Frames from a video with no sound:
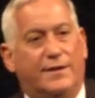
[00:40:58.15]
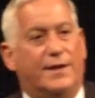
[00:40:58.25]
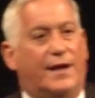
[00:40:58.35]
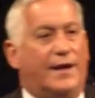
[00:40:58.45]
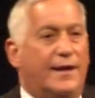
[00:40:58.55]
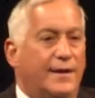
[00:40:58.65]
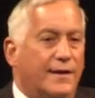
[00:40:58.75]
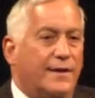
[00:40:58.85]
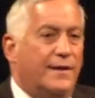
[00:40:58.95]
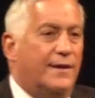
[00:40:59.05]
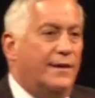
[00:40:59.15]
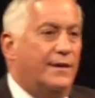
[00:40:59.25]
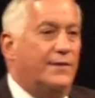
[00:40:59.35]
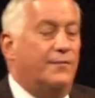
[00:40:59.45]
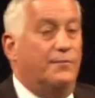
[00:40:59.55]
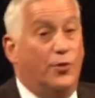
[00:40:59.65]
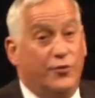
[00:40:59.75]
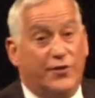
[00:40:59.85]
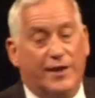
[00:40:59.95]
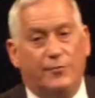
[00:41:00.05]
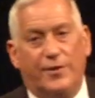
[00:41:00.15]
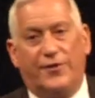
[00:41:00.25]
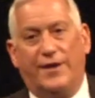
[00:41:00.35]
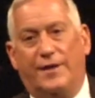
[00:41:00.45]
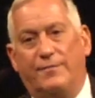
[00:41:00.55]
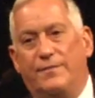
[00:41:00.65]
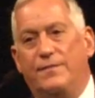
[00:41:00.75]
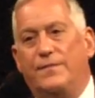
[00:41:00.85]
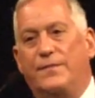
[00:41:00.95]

guy, moves in with him.